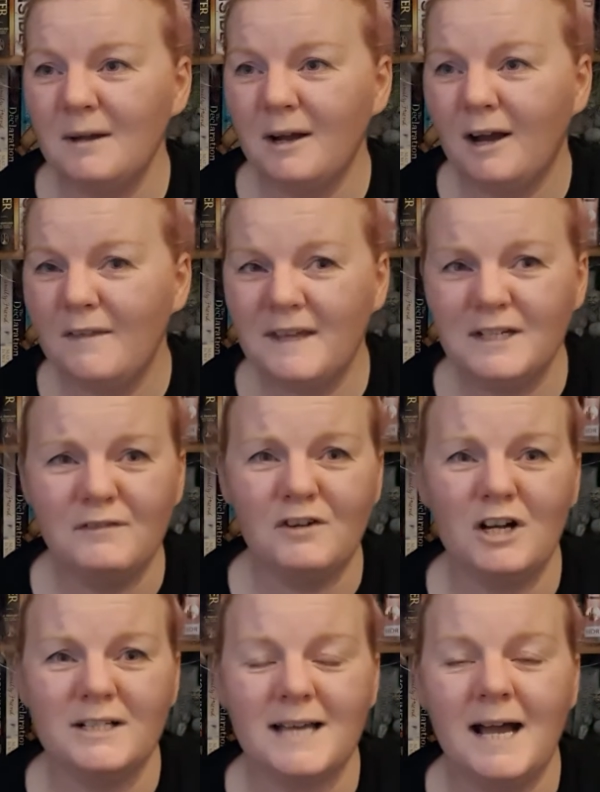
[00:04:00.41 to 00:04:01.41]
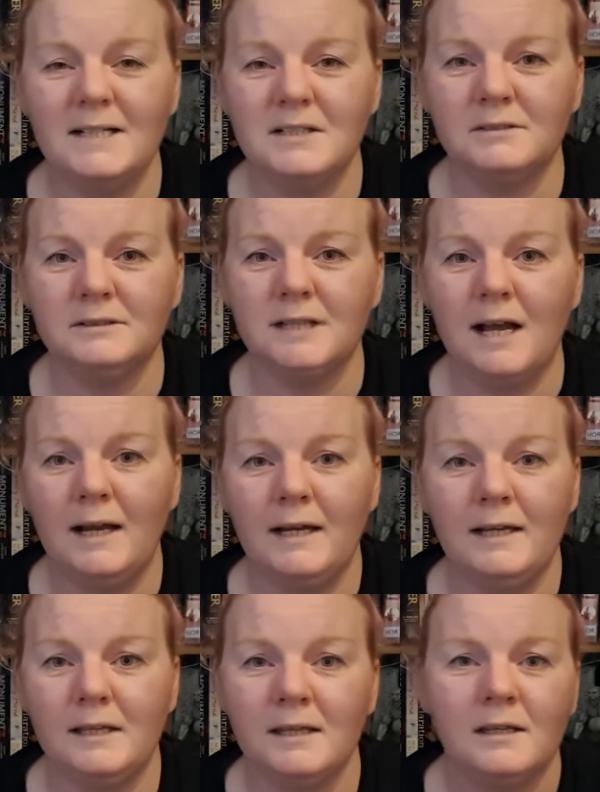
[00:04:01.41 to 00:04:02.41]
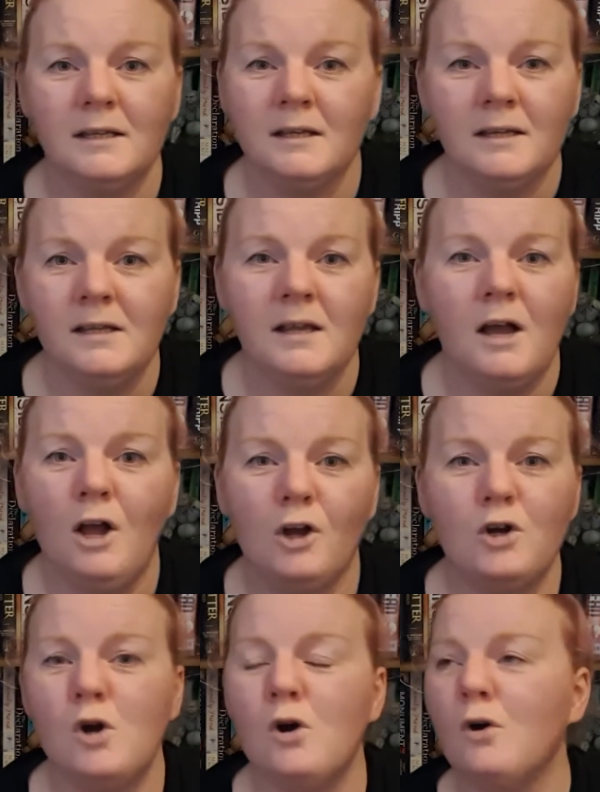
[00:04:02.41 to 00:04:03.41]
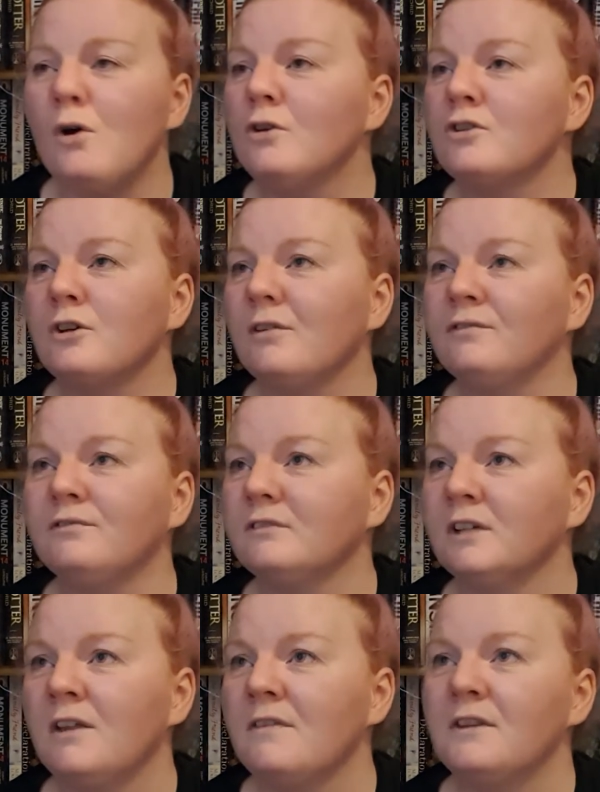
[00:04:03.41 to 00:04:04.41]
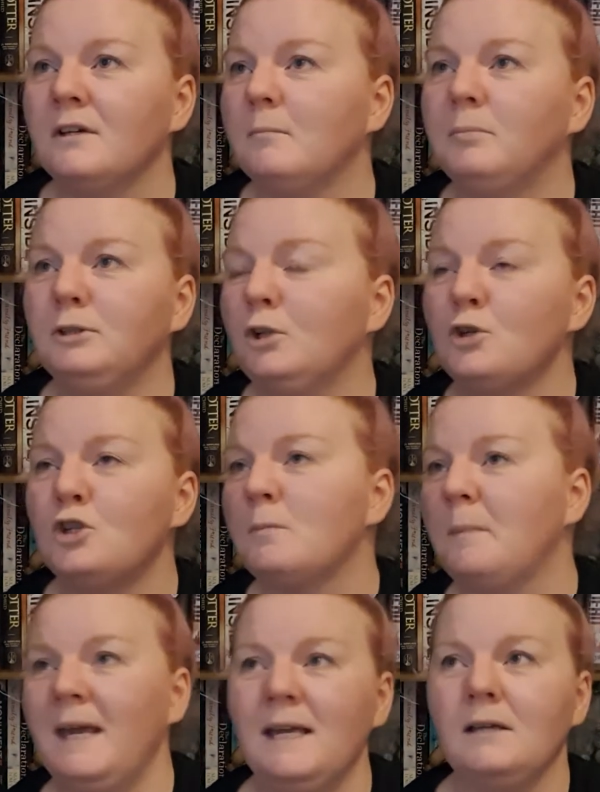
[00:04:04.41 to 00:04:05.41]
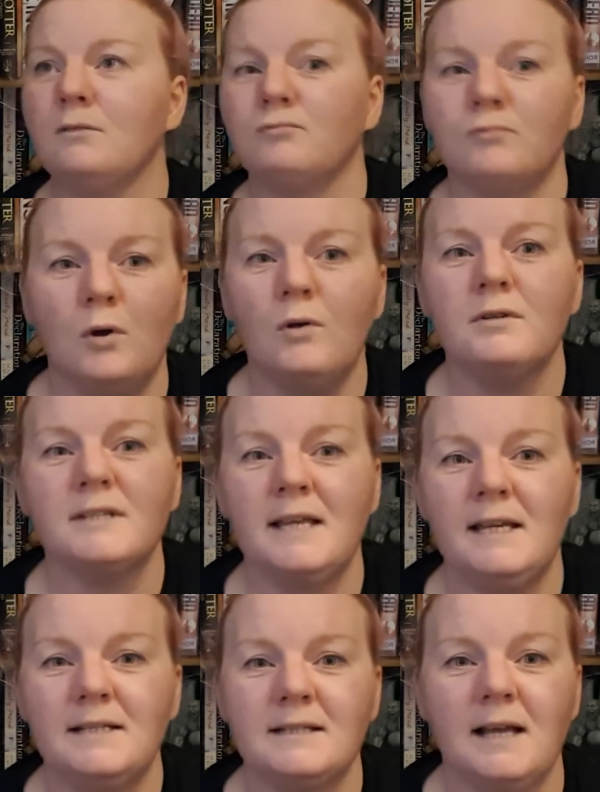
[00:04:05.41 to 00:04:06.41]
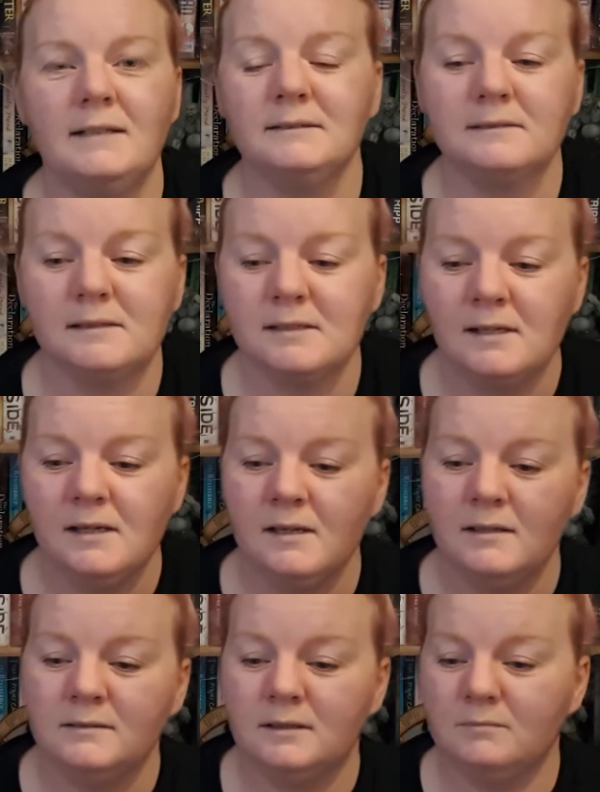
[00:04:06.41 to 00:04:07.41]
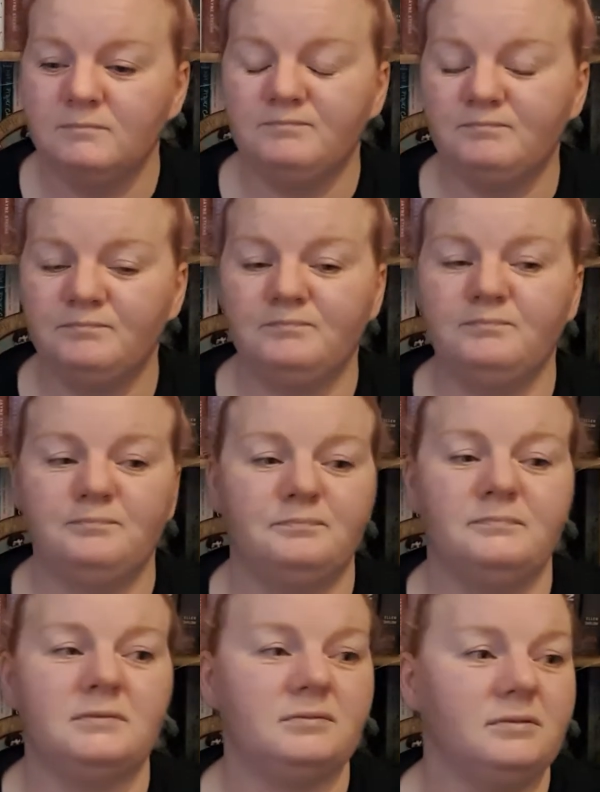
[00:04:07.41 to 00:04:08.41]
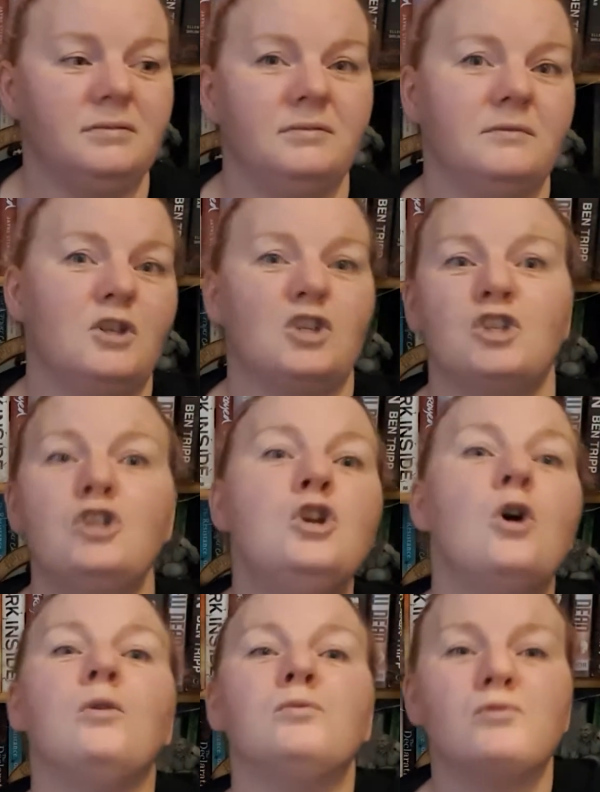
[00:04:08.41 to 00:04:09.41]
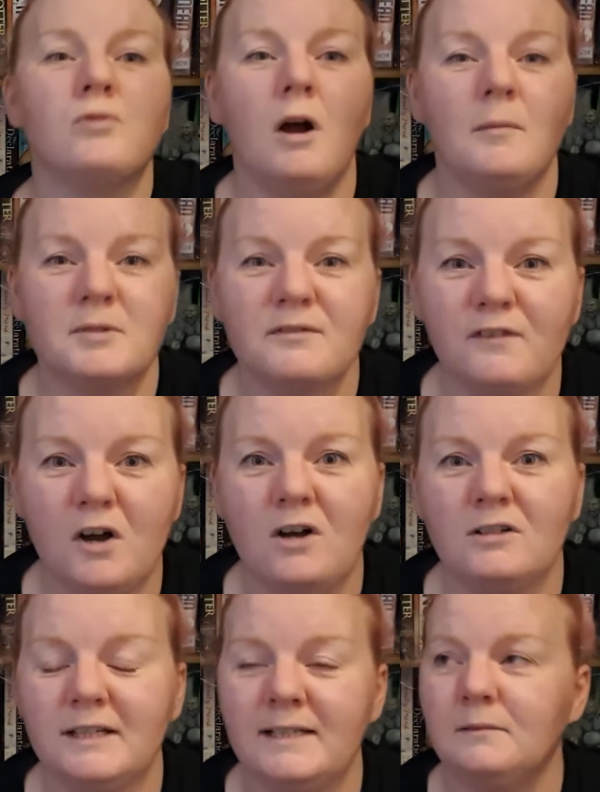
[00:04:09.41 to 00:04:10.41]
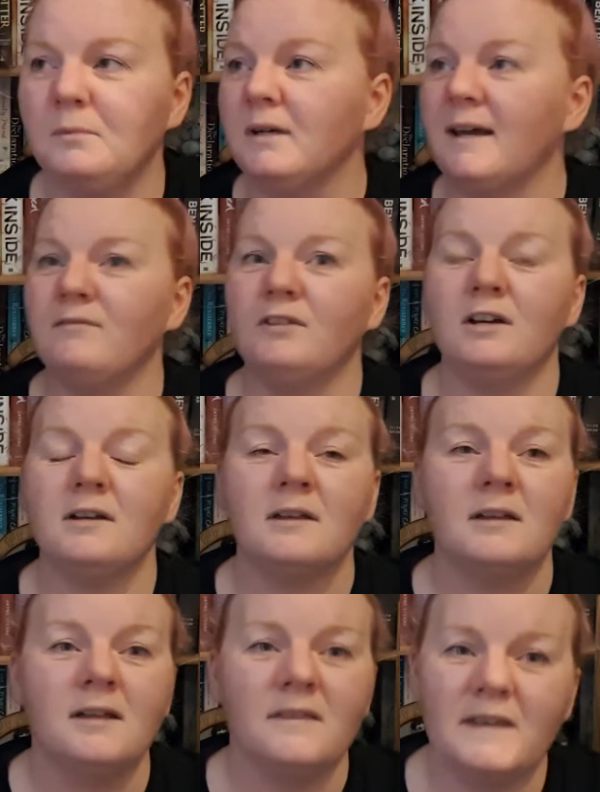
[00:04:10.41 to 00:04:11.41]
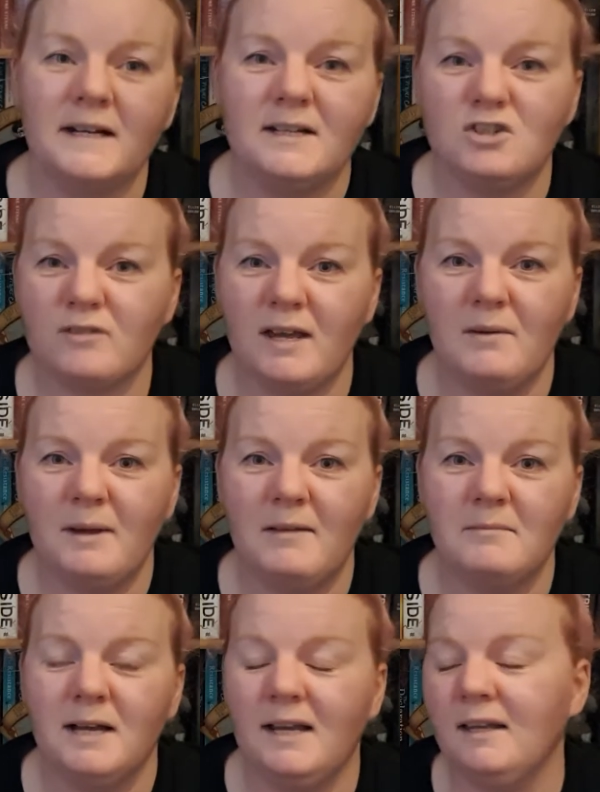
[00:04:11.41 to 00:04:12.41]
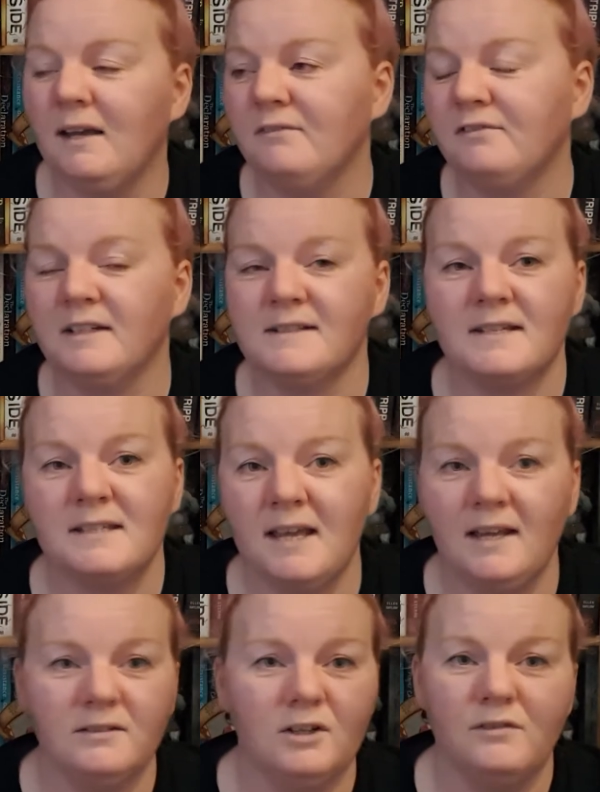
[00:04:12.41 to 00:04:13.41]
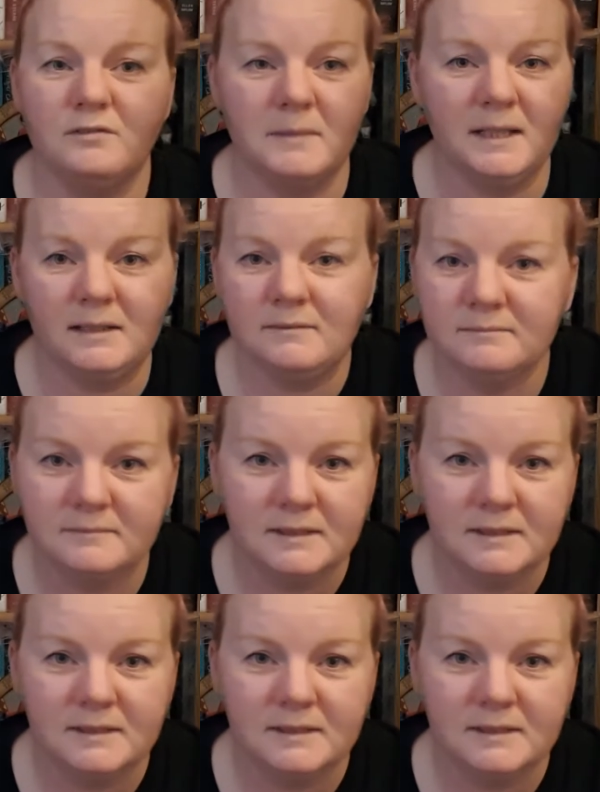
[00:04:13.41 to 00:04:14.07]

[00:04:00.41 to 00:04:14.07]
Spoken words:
and then you've got a title like A Court of the Blush Pink Roses and the Snowdrops Falling or whatever, then straight away I'm like, yeah, fantasy, not for me.